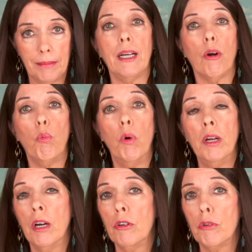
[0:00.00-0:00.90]
They are
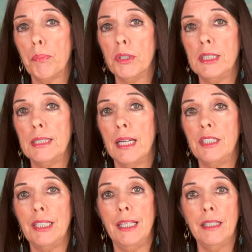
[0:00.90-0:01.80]

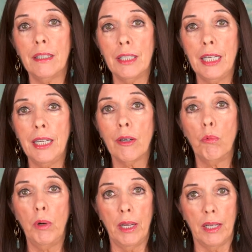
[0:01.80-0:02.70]
100% in league
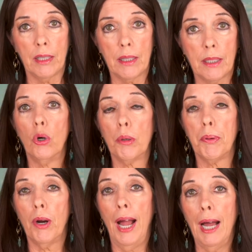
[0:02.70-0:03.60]
with, or
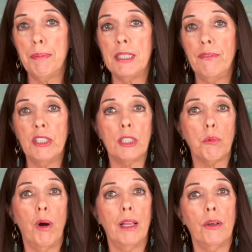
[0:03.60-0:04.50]
perhaps even
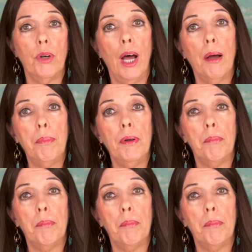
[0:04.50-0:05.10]
swallowed up,